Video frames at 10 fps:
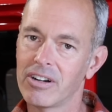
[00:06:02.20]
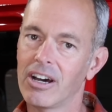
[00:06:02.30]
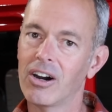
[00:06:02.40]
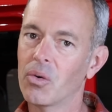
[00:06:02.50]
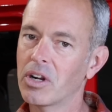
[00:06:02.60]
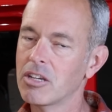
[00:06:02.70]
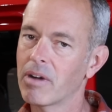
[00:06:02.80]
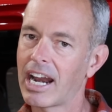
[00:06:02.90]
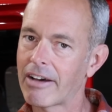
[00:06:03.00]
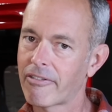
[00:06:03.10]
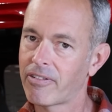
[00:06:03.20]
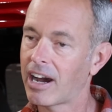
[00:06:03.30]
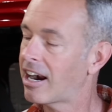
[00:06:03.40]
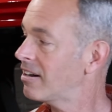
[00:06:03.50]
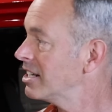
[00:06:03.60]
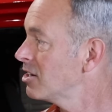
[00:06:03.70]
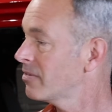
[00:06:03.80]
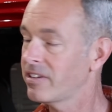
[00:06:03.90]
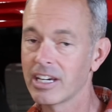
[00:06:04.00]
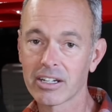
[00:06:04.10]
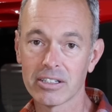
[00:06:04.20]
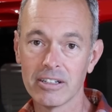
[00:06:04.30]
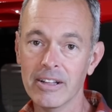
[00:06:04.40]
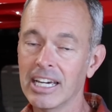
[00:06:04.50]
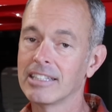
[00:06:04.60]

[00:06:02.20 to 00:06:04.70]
know when you might have a fire in your vehicle,